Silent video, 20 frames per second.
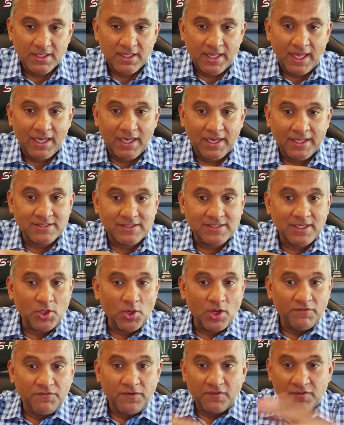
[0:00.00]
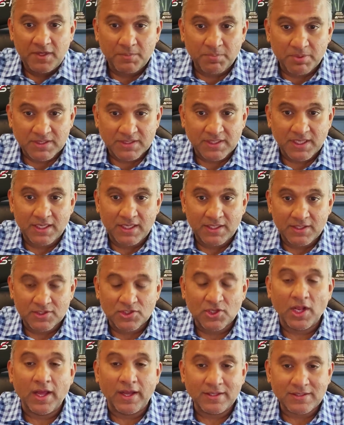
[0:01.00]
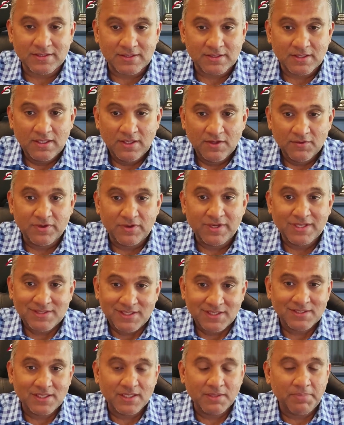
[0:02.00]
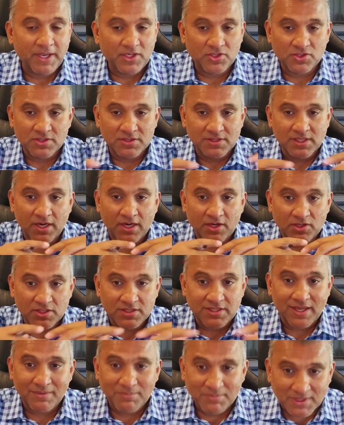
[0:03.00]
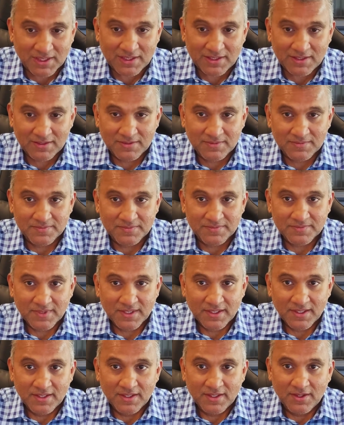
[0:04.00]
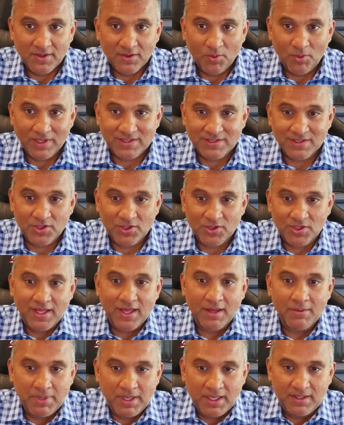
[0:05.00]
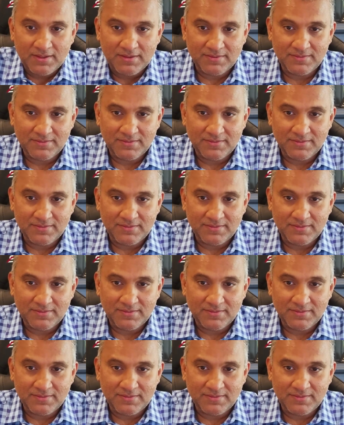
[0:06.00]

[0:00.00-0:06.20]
And let's say you have 50% slots for existing patients that are just empty. What's a good campaign?